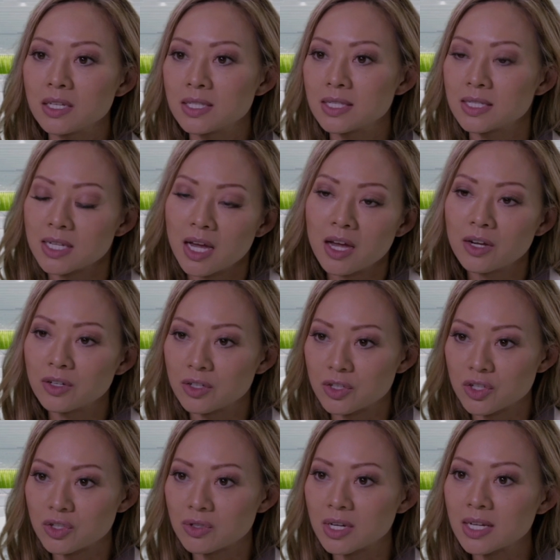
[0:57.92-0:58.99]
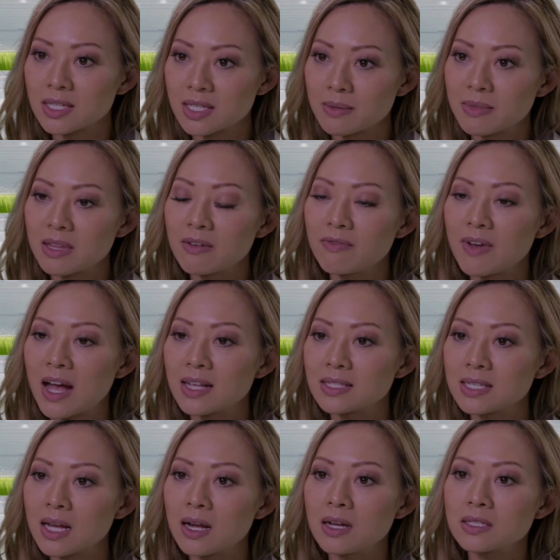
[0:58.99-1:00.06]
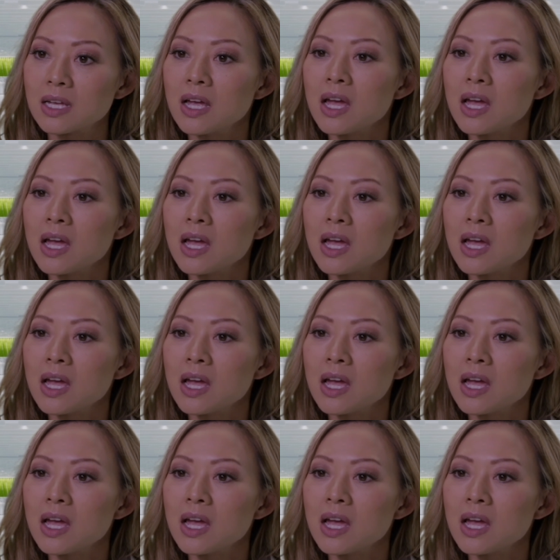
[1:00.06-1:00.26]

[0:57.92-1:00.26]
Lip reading: stun or shrink some of the fat cells.